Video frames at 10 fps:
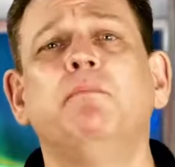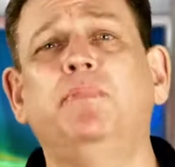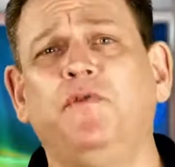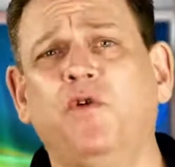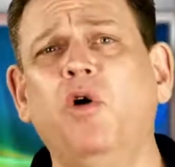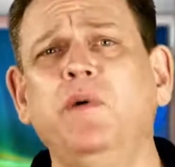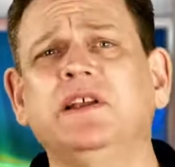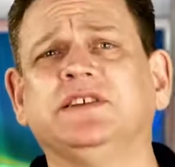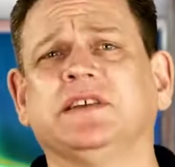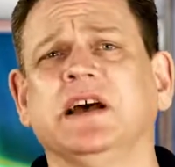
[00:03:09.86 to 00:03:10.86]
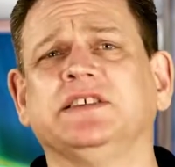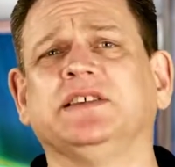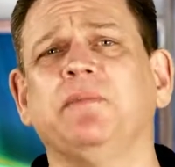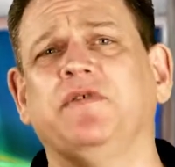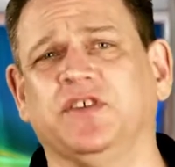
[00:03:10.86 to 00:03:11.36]
Before we discuss
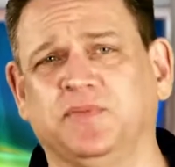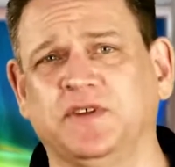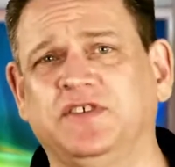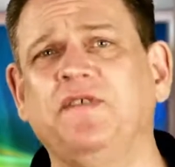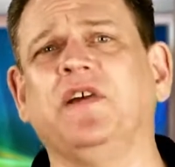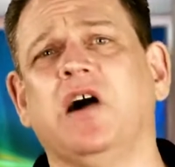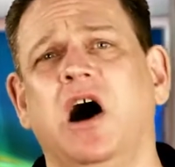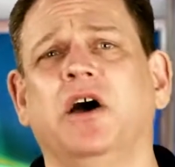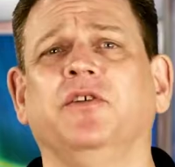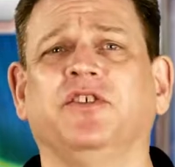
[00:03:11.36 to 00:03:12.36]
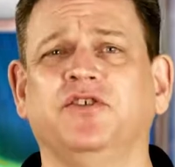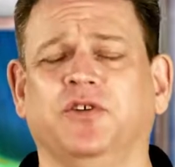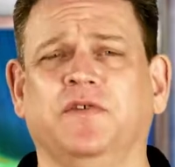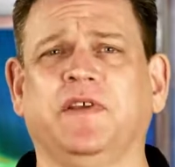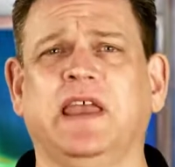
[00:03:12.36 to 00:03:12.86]
some of the specific honors and
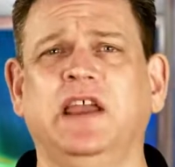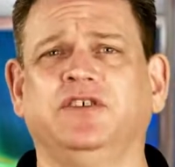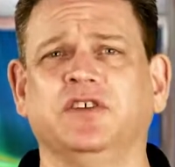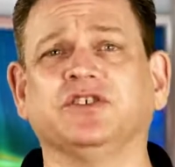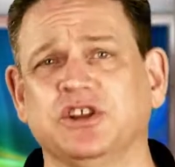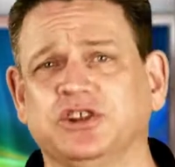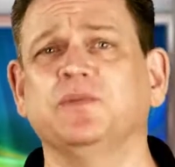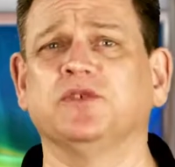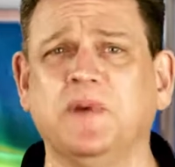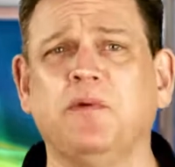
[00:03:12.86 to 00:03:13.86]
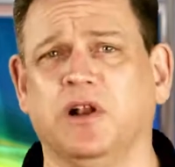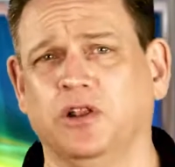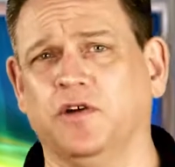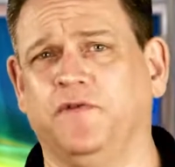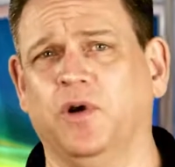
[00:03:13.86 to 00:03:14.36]
certifications consumers may want to
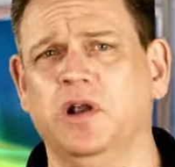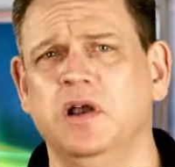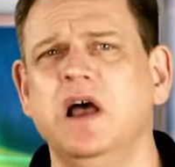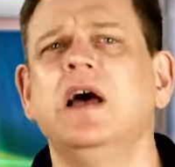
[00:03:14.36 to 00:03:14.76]
look for,